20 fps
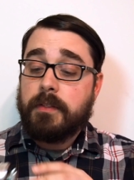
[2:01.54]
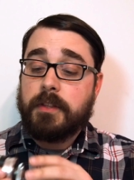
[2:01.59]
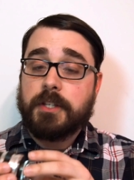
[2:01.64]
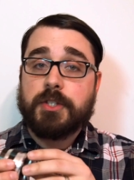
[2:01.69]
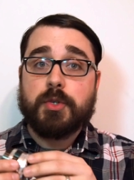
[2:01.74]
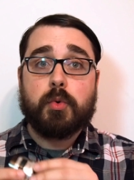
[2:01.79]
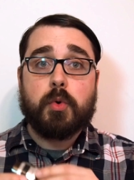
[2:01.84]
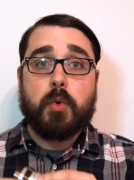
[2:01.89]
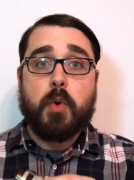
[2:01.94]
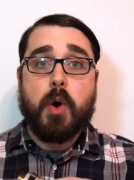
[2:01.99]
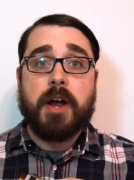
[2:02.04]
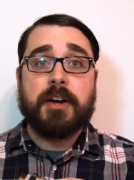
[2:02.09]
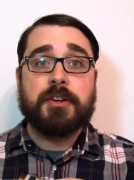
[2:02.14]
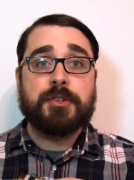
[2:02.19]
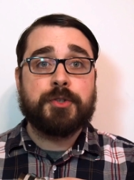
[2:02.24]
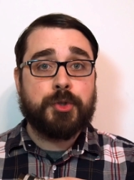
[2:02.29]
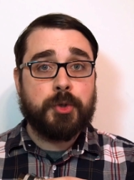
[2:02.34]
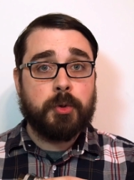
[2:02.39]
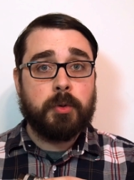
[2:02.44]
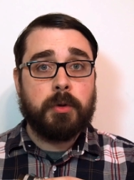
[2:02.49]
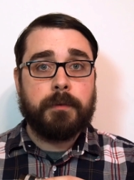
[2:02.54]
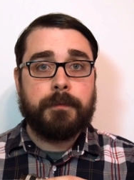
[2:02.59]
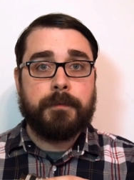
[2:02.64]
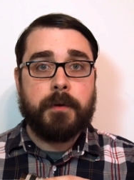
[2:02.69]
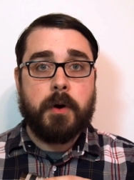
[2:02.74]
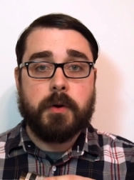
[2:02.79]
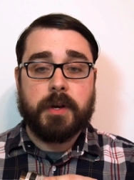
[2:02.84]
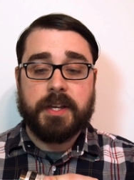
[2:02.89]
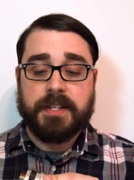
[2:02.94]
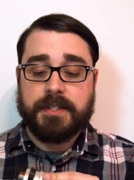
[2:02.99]
this requires dual
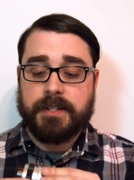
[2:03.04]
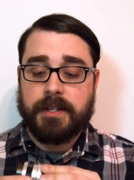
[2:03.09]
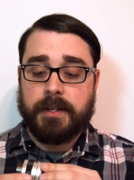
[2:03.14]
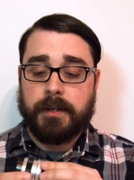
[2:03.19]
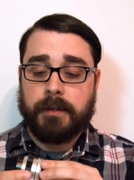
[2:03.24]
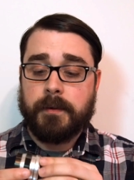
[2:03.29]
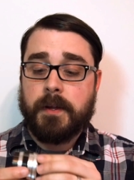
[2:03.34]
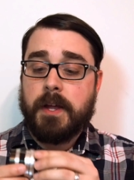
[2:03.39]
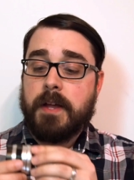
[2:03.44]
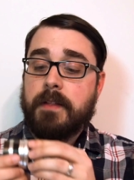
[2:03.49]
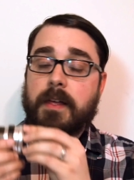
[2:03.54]
focusing.